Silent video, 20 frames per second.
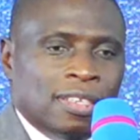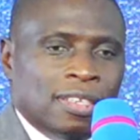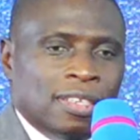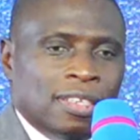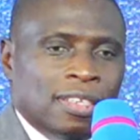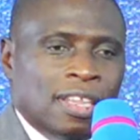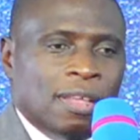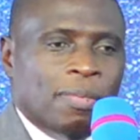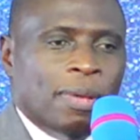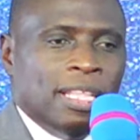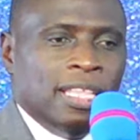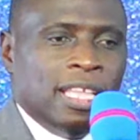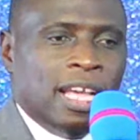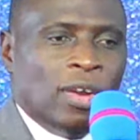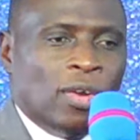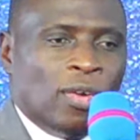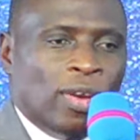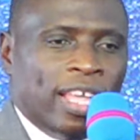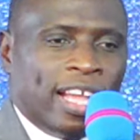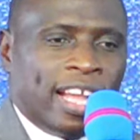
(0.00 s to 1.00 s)
the
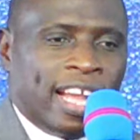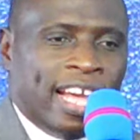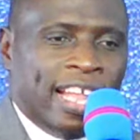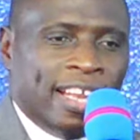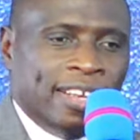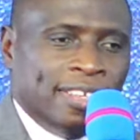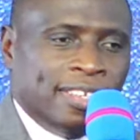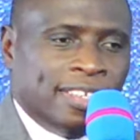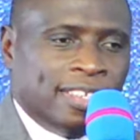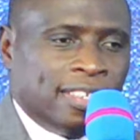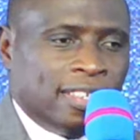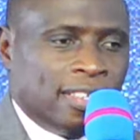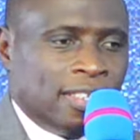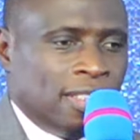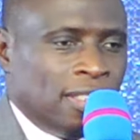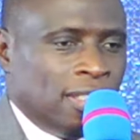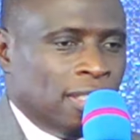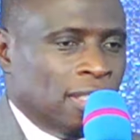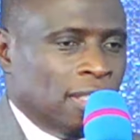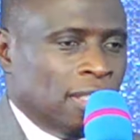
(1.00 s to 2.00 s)
banyankole cult
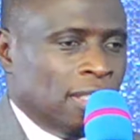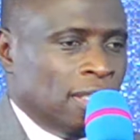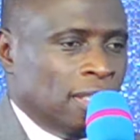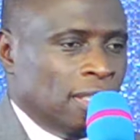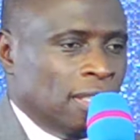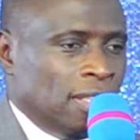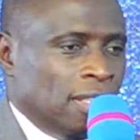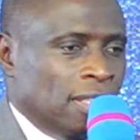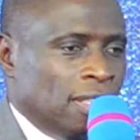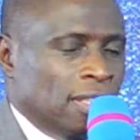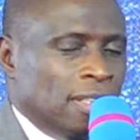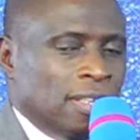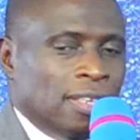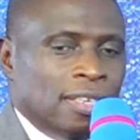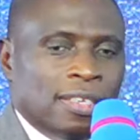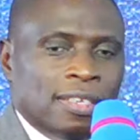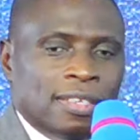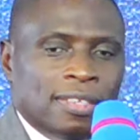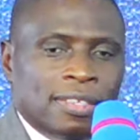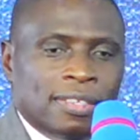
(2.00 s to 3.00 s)
cult
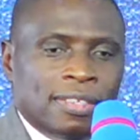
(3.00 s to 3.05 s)
y'abanyankole